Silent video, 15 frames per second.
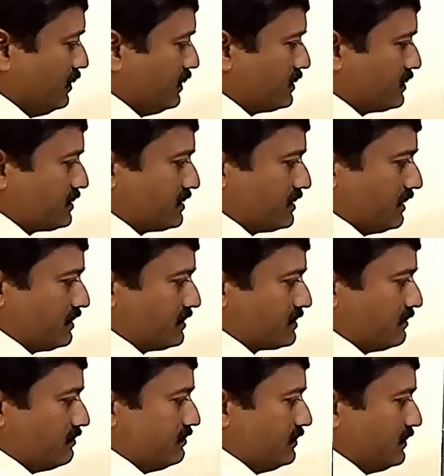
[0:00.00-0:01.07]
Let us take
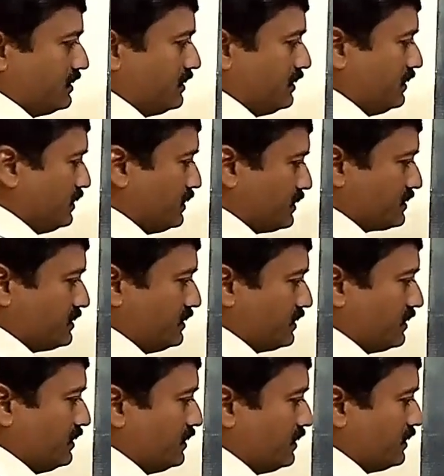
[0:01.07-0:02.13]
some letters here.